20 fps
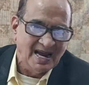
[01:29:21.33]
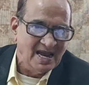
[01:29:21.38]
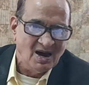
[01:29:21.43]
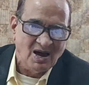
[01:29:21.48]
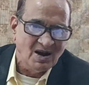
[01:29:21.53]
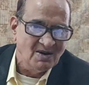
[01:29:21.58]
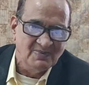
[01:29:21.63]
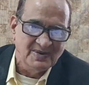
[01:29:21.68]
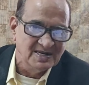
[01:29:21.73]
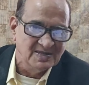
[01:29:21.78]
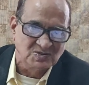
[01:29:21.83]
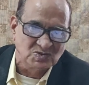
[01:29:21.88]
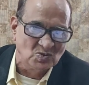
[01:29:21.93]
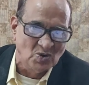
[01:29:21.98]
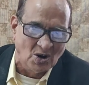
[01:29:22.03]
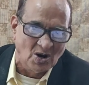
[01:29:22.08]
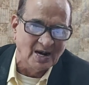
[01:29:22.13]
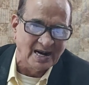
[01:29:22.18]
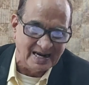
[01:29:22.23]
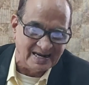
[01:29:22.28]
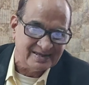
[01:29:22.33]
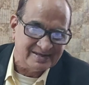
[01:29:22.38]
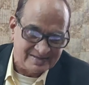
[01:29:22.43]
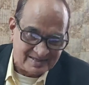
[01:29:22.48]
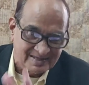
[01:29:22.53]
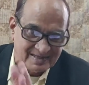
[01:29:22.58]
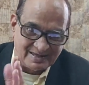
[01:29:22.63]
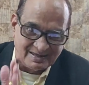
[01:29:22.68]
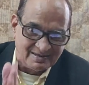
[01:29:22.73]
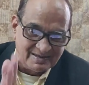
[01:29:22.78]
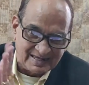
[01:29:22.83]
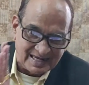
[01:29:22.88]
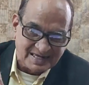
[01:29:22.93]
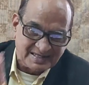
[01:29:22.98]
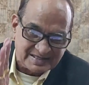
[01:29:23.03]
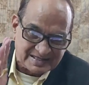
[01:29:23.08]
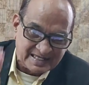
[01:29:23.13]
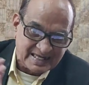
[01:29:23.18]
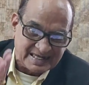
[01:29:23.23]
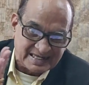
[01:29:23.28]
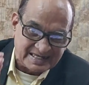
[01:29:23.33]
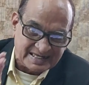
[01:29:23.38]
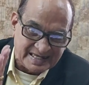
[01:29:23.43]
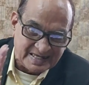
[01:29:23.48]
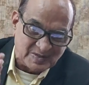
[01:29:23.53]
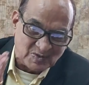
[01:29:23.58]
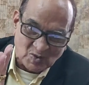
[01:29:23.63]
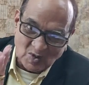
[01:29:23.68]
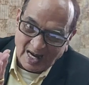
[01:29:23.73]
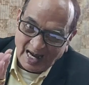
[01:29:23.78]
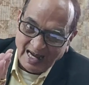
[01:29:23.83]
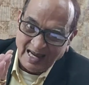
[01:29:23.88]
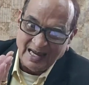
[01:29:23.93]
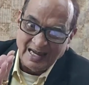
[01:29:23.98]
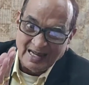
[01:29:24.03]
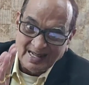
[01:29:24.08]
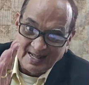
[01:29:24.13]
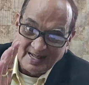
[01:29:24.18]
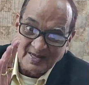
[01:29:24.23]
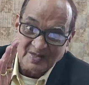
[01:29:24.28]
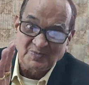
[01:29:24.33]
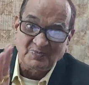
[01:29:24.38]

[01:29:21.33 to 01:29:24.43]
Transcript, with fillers: by all means go ahead. Uh, restricted to a